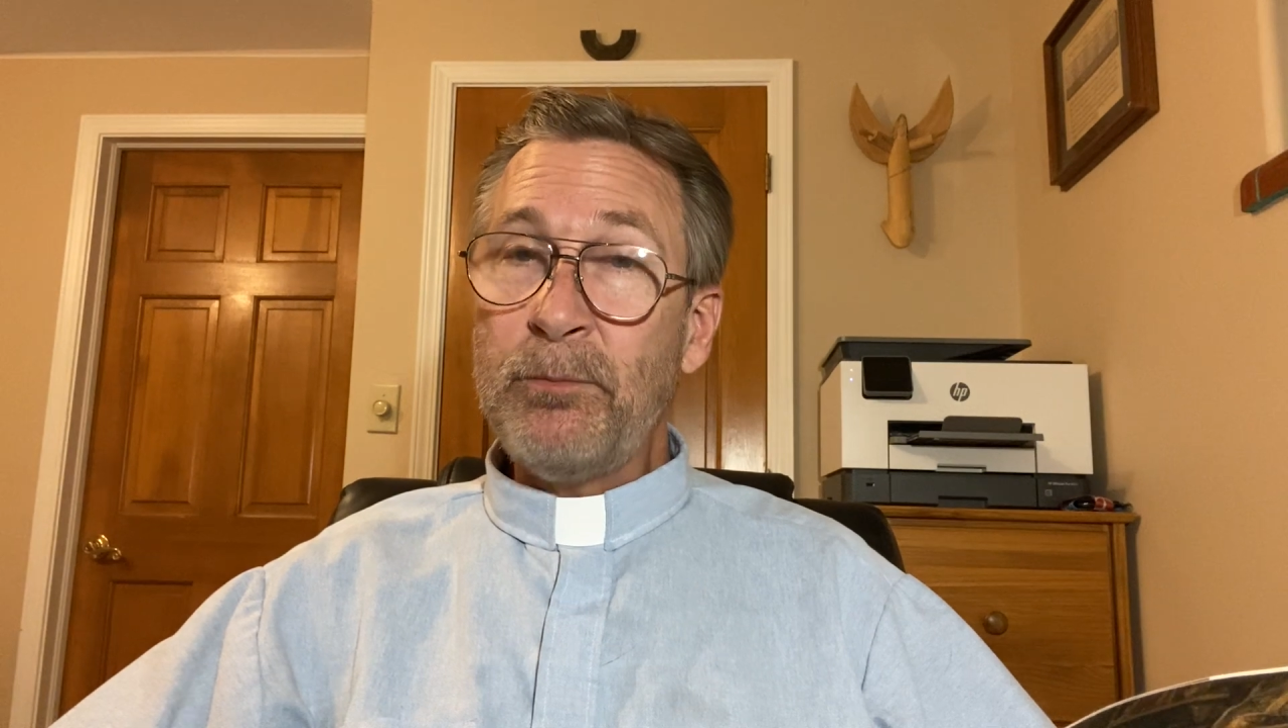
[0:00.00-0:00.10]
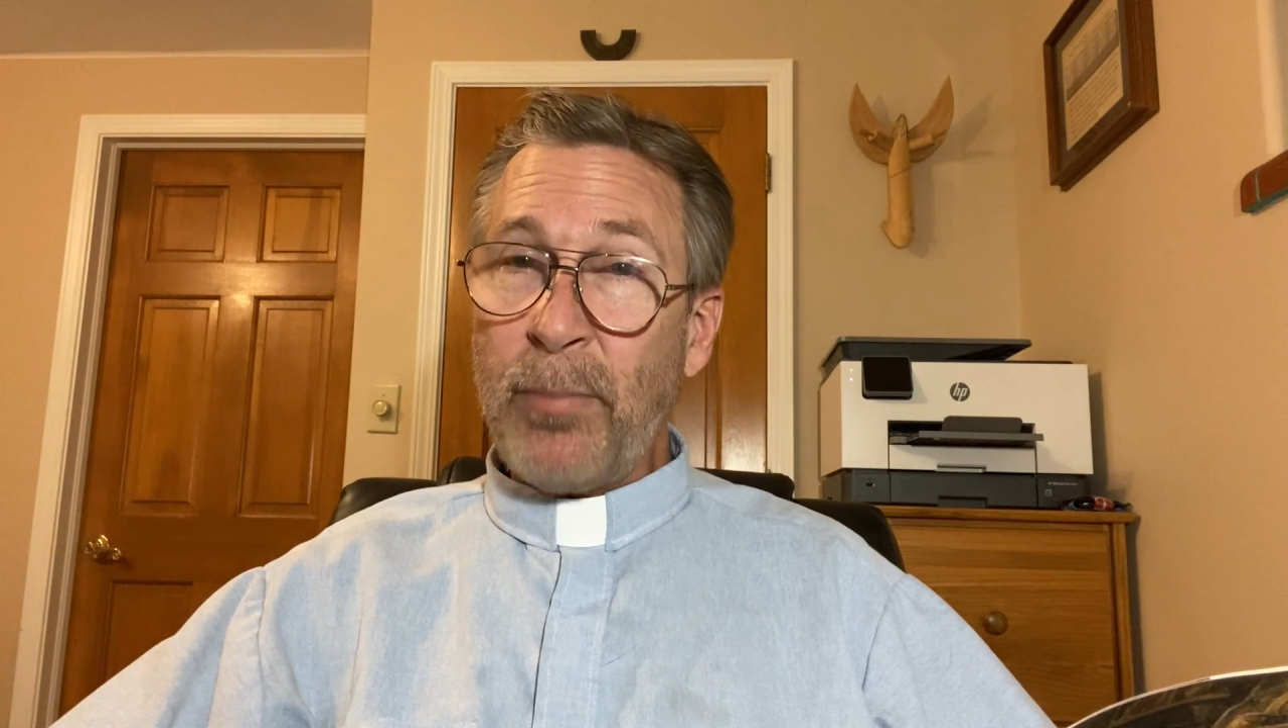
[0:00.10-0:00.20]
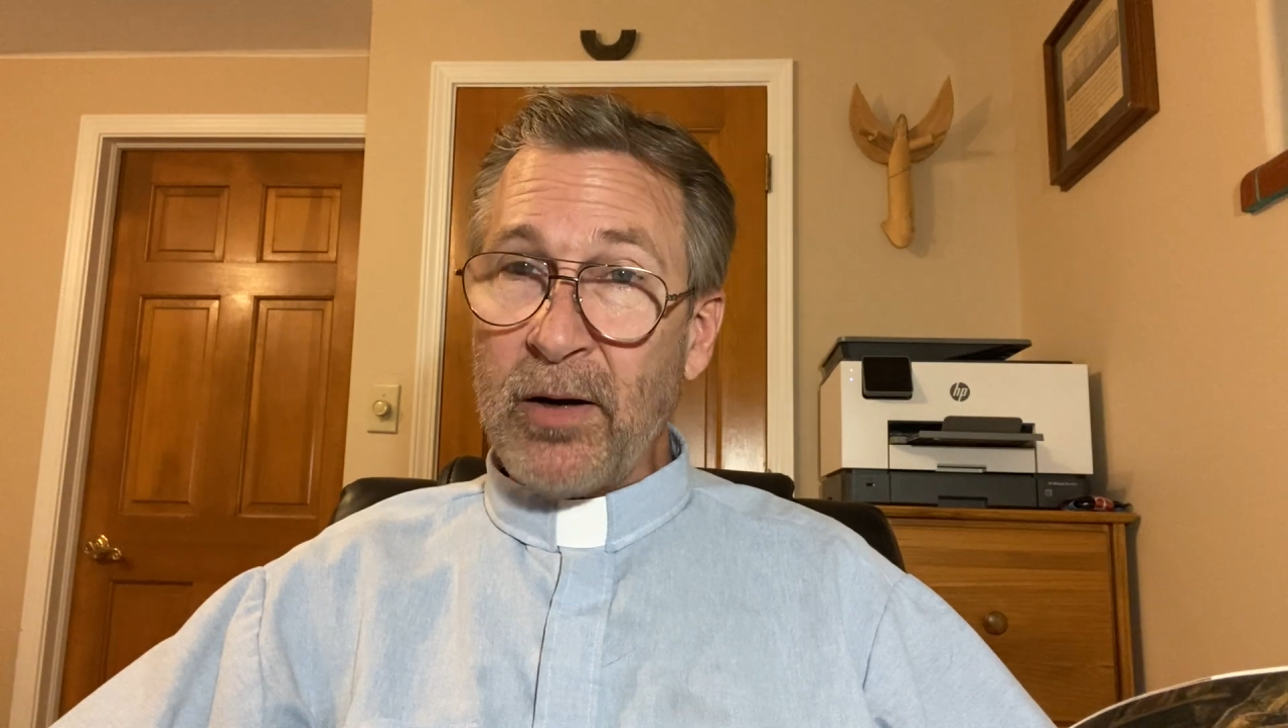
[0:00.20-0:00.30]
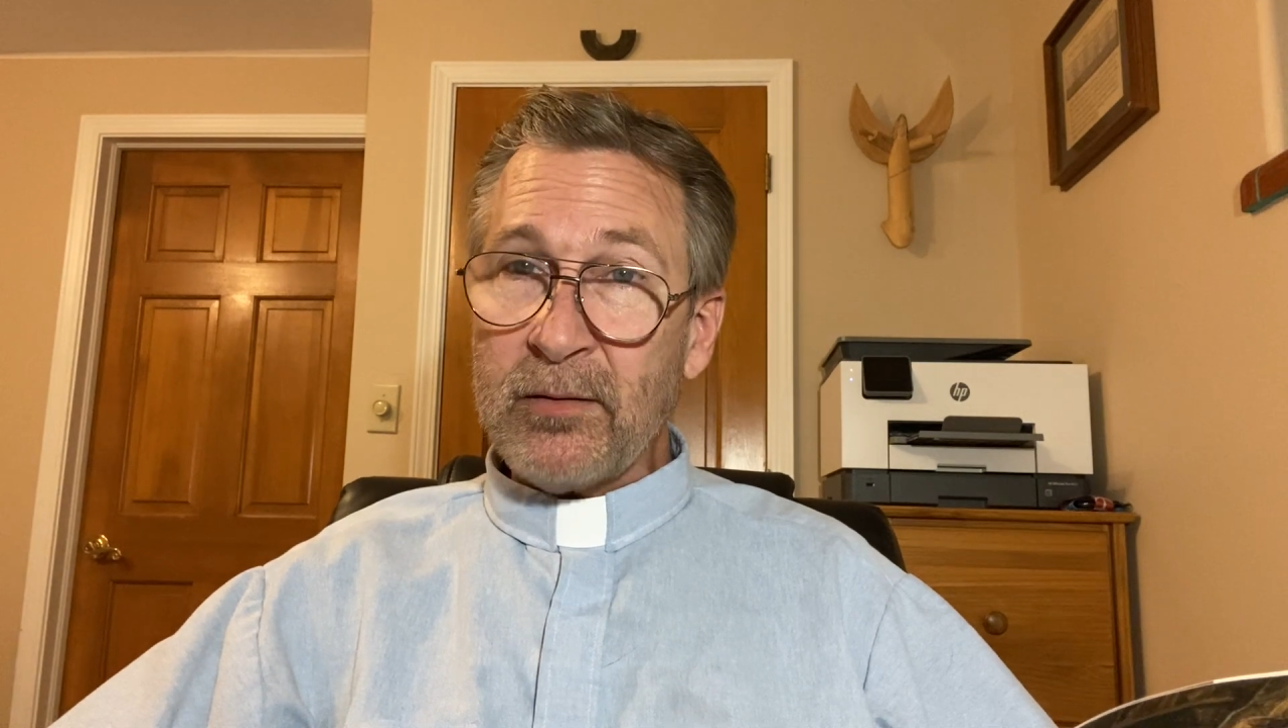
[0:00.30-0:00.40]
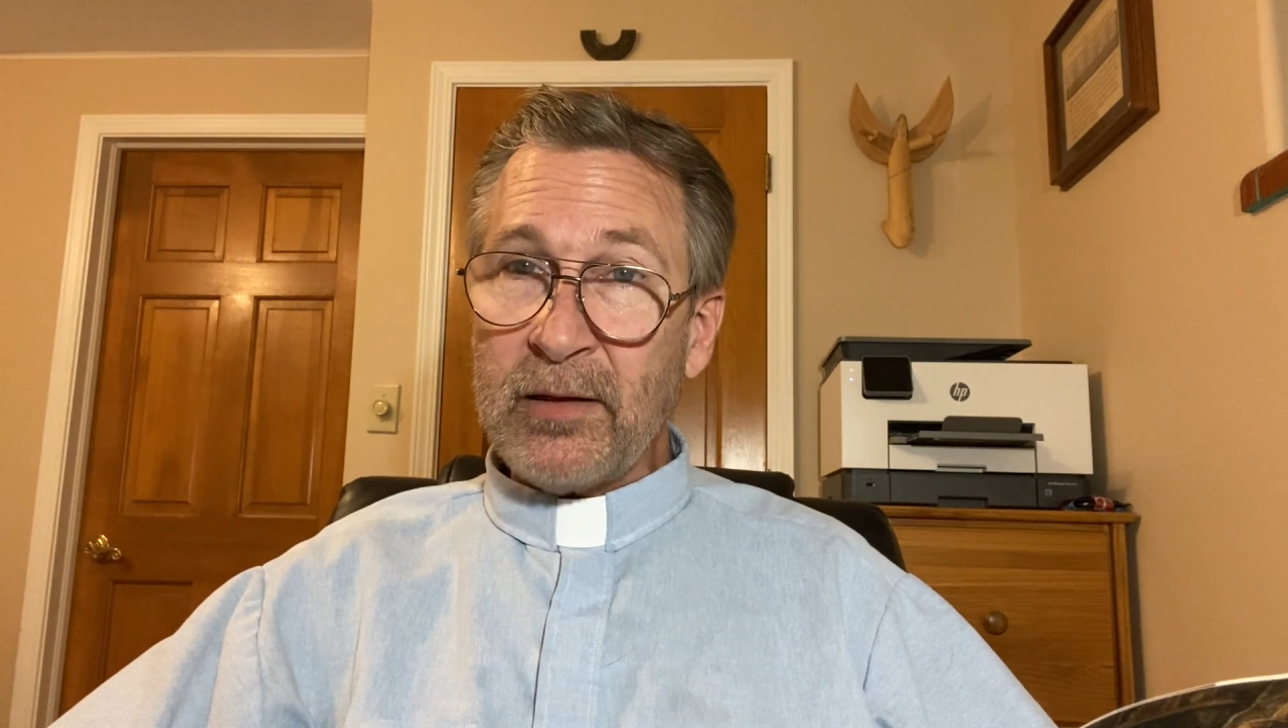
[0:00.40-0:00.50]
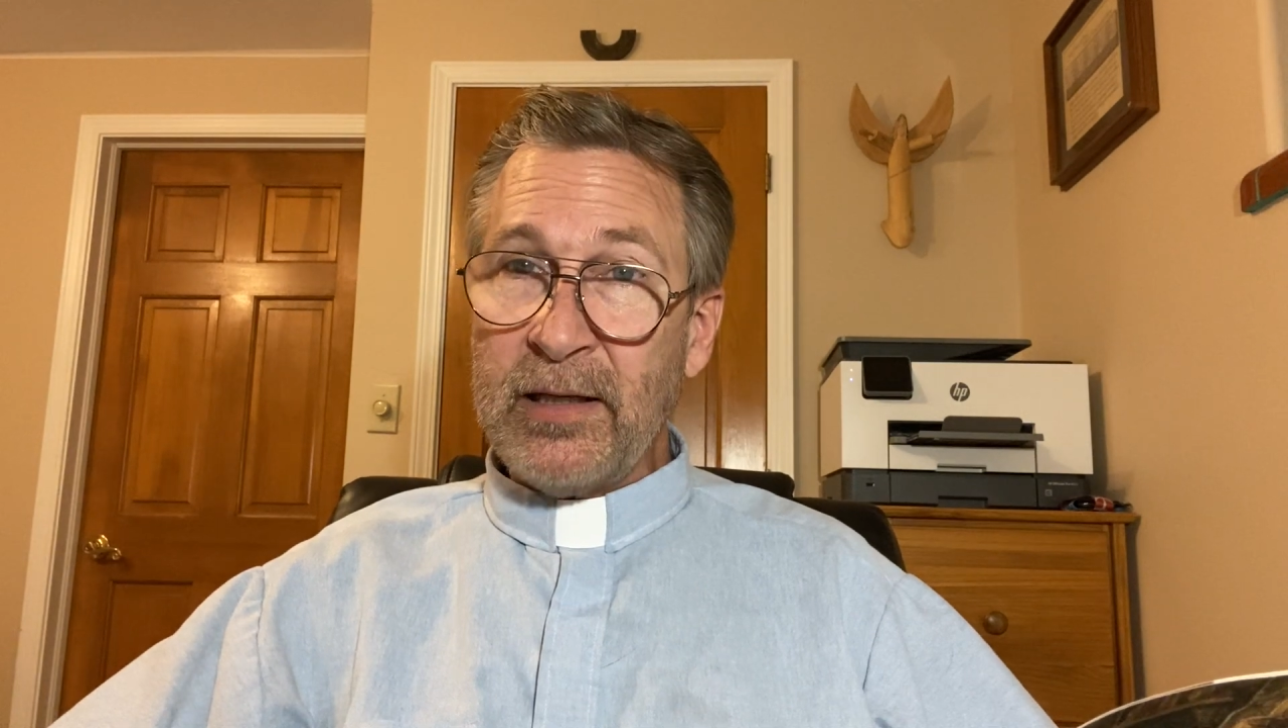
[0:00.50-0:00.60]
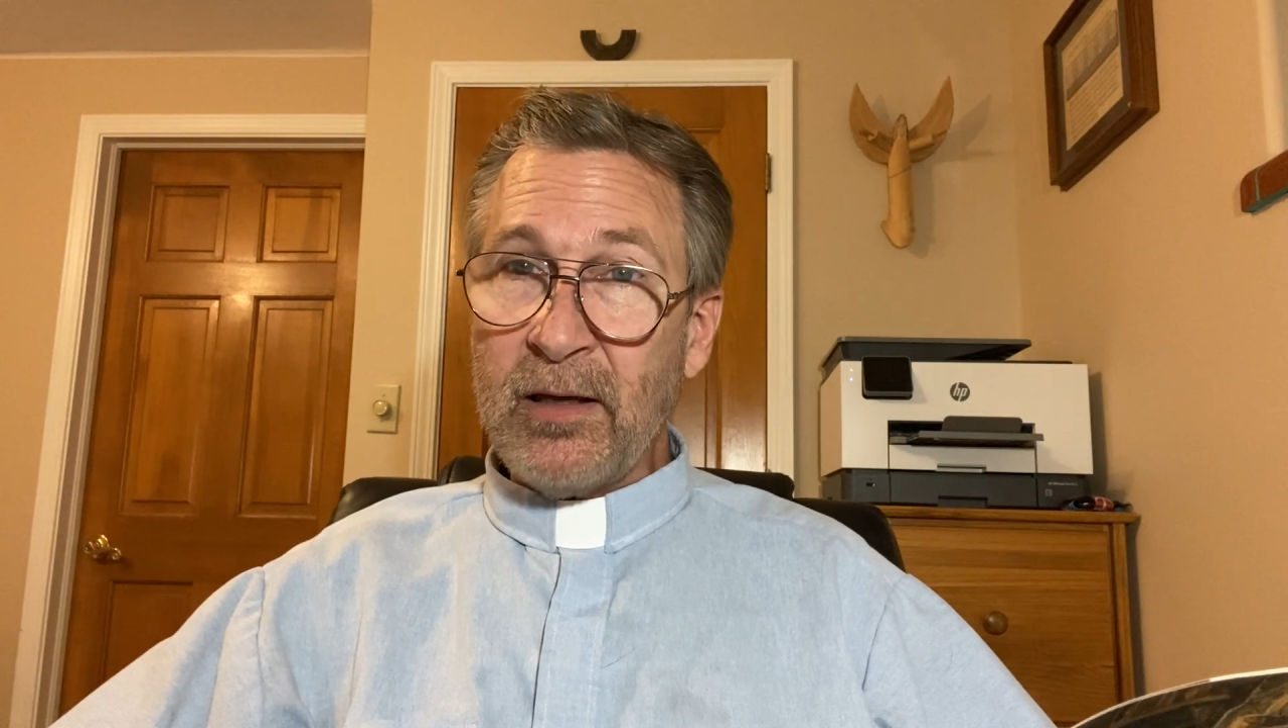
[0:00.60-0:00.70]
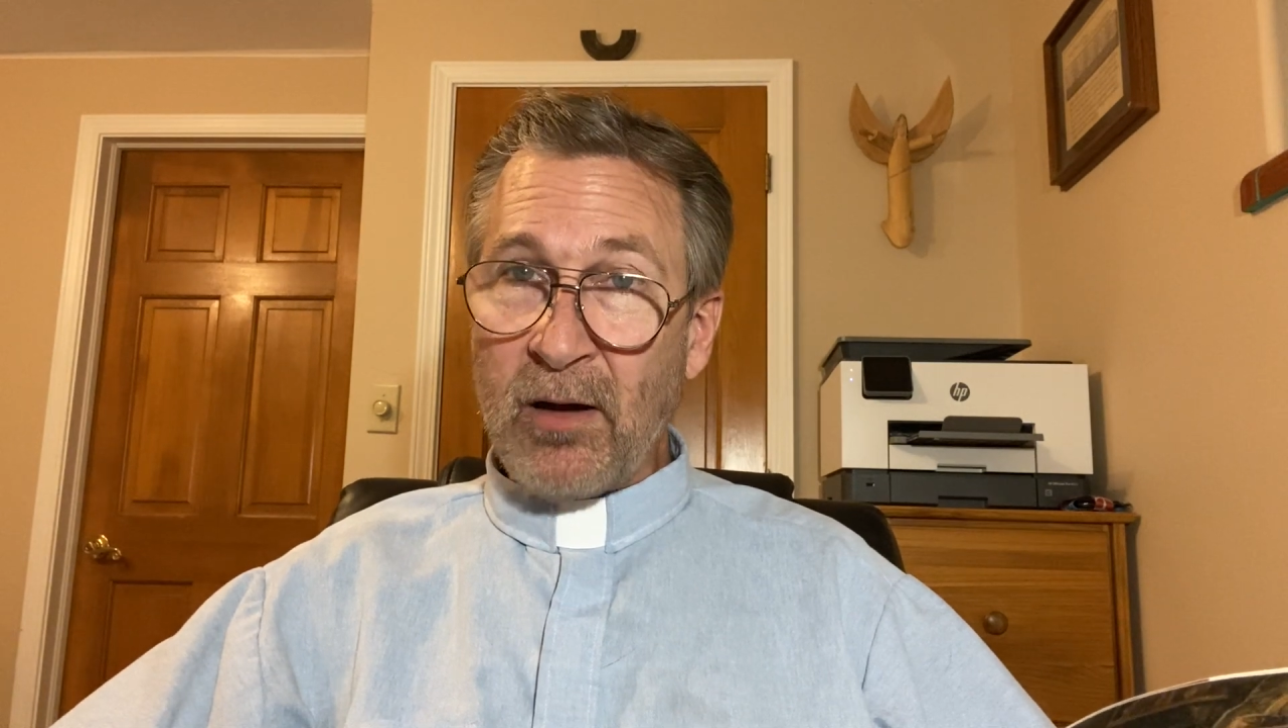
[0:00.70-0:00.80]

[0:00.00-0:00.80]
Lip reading: partly